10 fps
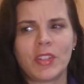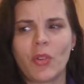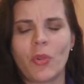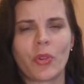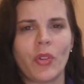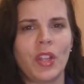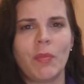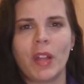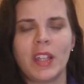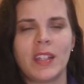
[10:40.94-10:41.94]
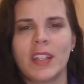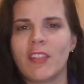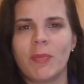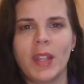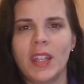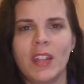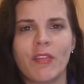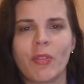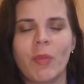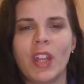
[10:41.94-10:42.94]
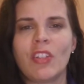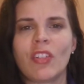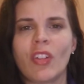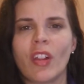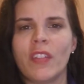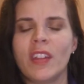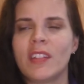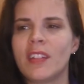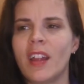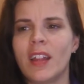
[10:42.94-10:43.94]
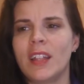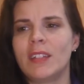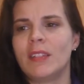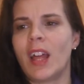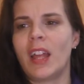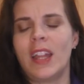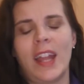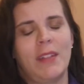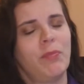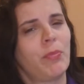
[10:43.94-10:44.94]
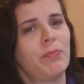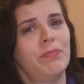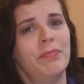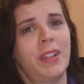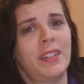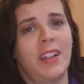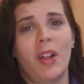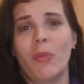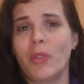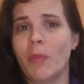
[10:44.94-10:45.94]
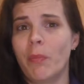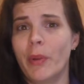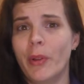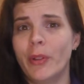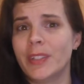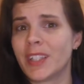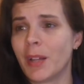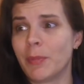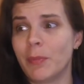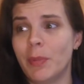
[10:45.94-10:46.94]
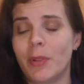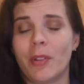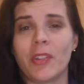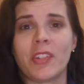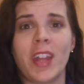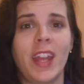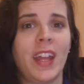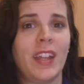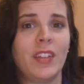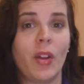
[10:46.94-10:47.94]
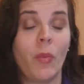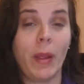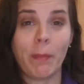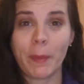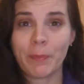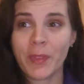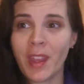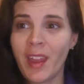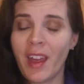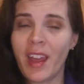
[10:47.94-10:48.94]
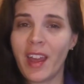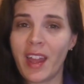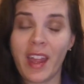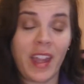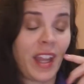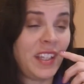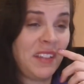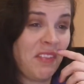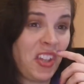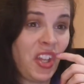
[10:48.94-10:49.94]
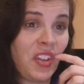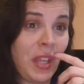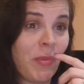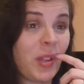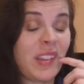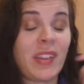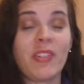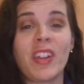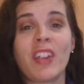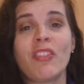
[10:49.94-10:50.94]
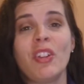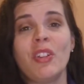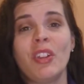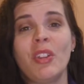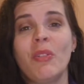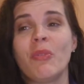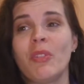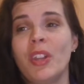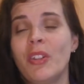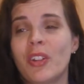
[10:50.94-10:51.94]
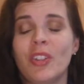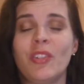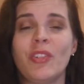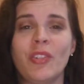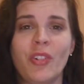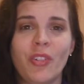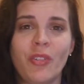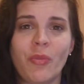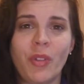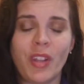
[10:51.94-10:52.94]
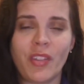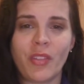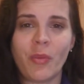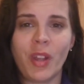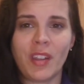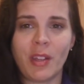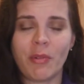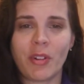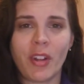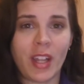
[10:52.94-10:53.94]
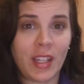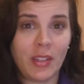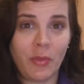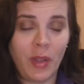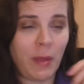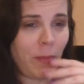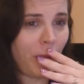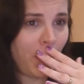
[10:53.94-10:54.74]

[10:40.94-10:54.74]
corner anybody to give me any information on this. It dealt with a bull, a couple bulls, and a whip. And I didn't videotape it because I was actually a little concerned with the way they were cracking the whip.